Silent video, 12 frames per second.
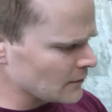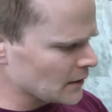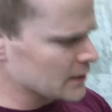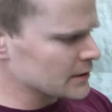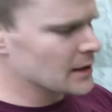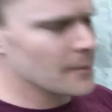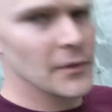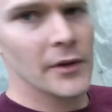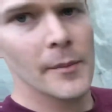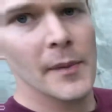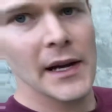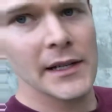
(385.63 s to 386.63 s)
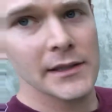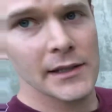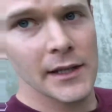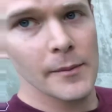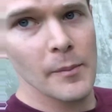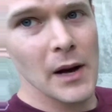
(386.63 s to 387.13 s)
stepped on the PEX
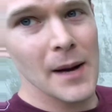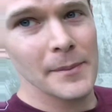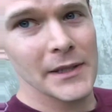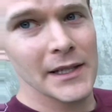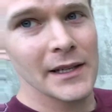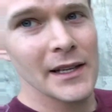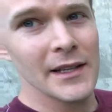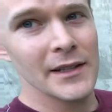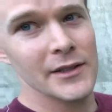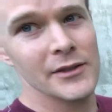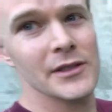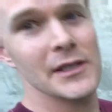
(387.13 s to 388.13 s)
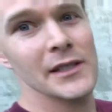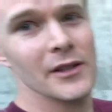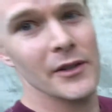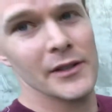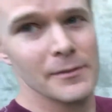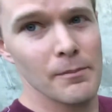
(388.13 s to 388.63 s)
and popped it, then you see all
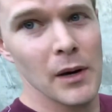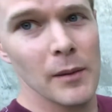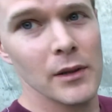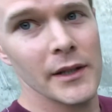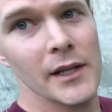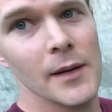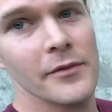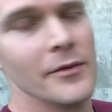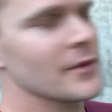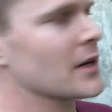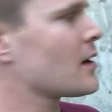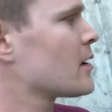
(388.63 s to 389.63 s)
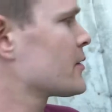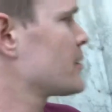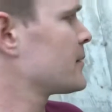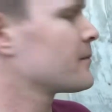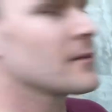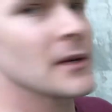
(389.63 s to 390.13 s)
this bubbling up from the concrete.
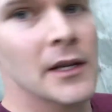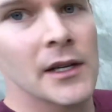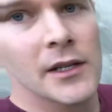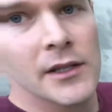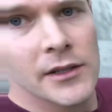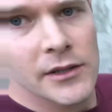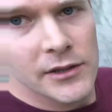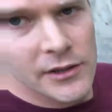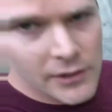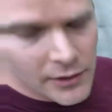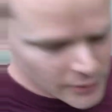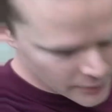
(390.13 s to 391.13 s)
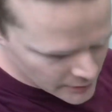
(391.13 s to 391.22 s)
So